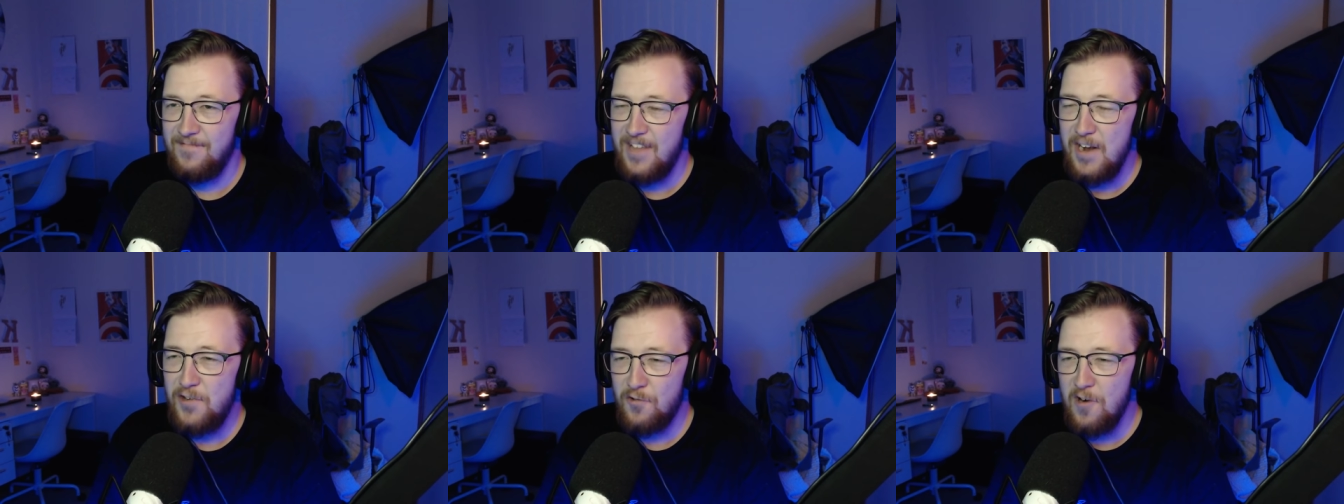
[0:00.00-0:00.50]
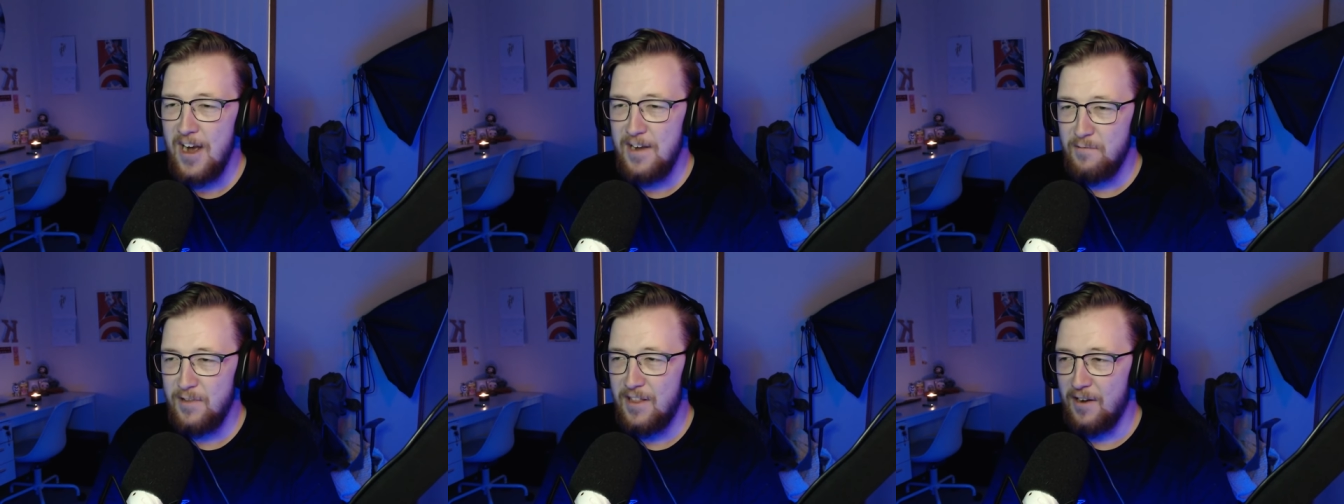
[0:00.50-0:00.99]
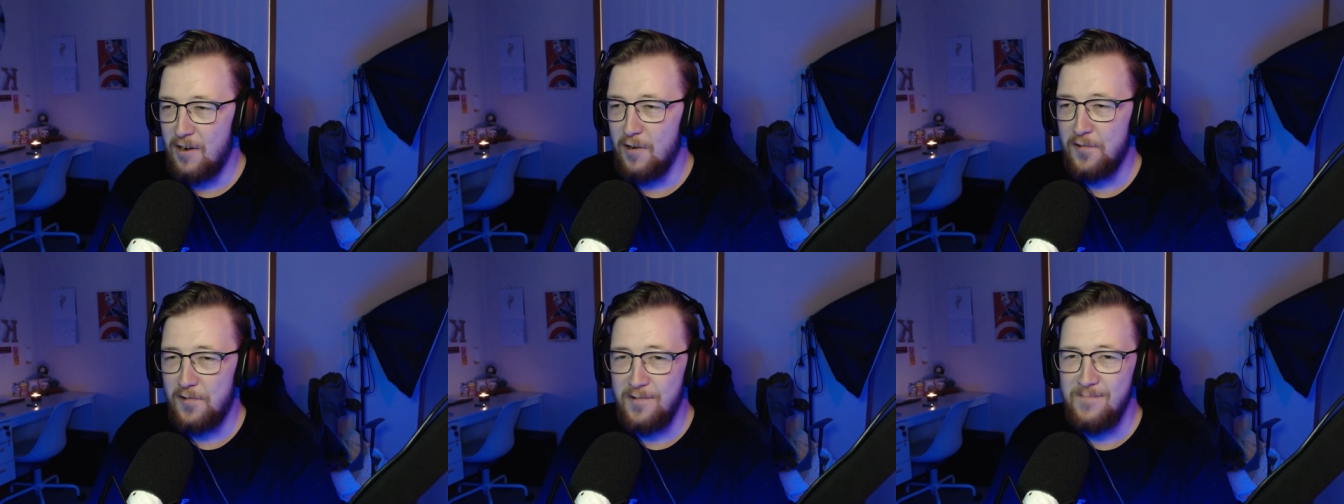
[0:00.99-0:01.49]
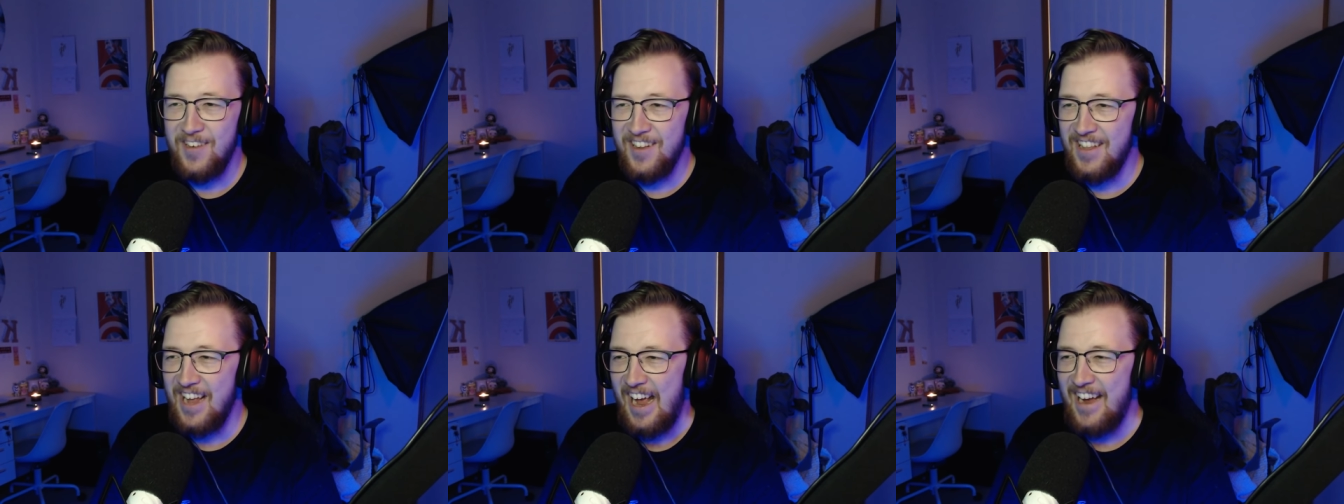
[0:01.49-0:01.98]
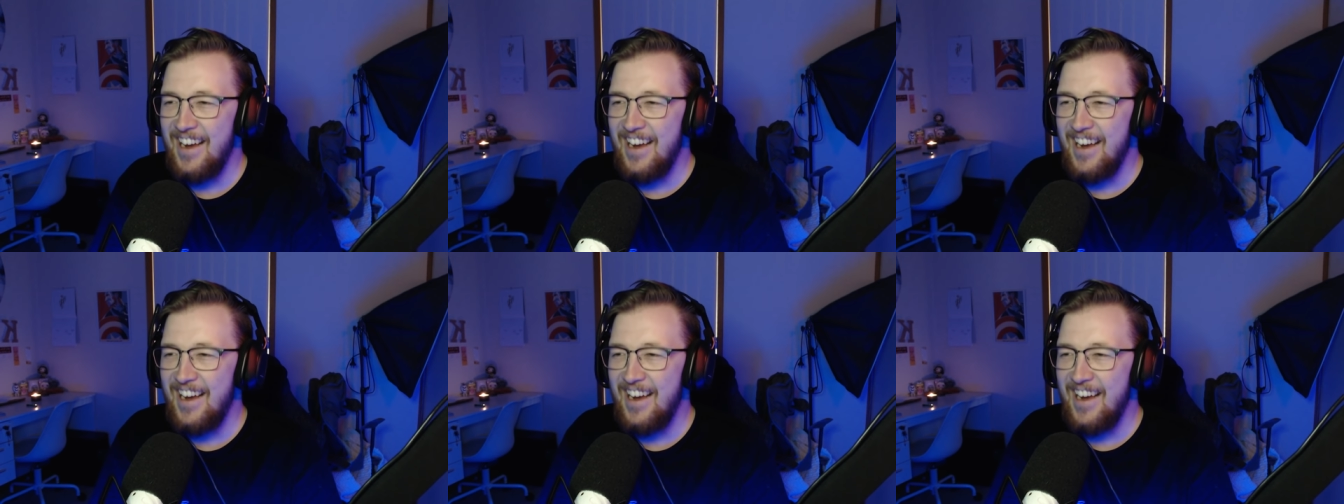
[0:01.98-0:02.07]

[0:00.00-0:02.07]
They tried with the costume, didn't they?